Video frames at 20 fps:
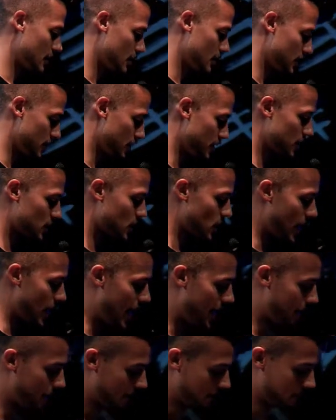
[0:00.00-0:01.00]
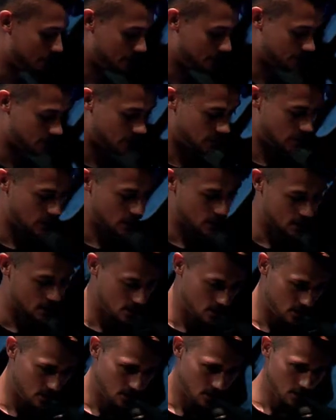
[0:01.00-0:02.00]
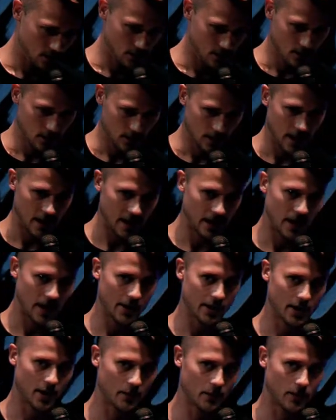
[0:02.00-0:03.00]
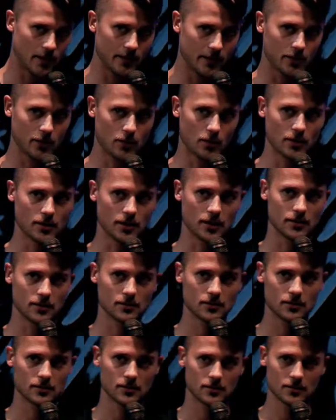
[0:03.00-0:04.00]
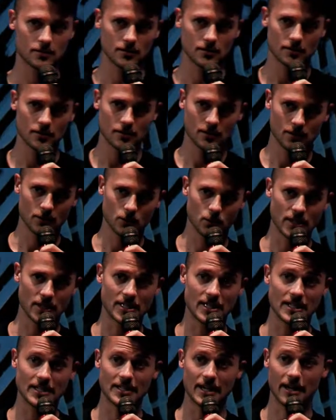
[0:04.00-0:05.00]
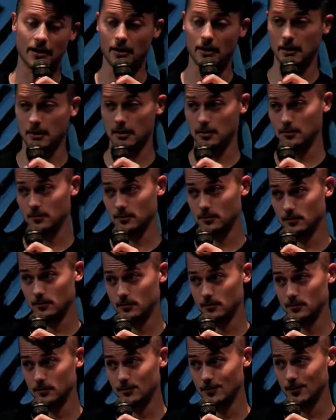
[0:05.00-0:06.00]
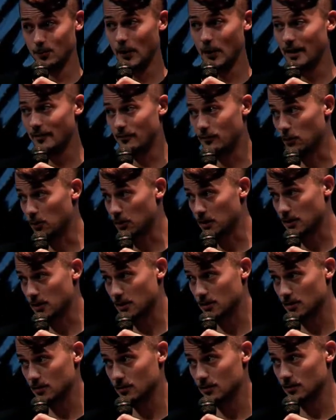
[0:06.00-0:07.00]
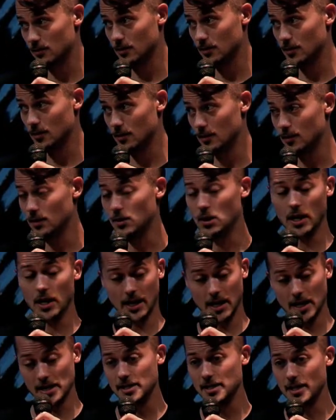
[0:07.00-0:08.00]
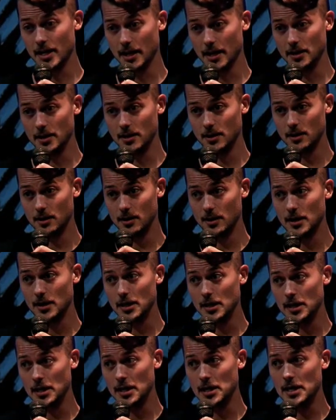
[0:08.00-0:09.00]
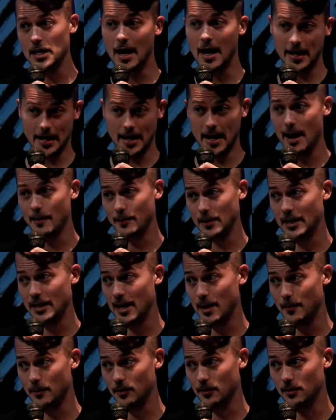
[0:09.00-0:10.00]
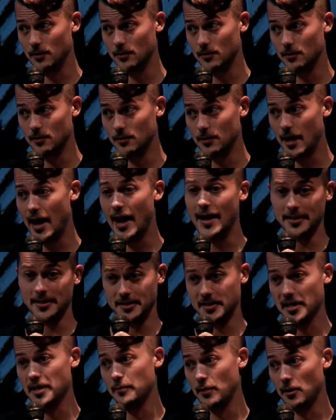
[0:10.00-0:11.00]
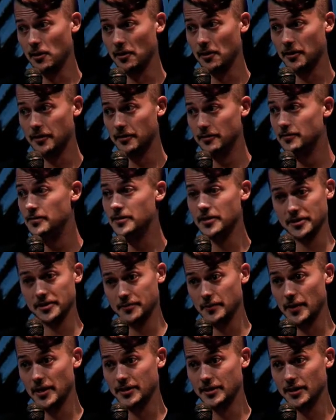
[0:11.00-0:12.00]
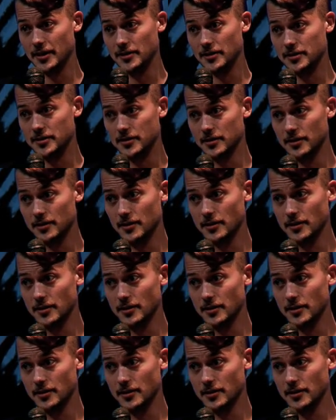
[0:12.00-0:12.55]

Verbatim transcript: So this is what happened. Kay and I come around the corner. We see Derek waiting for us. Like I said, not a happy camper at a state park. Doesn't make sense.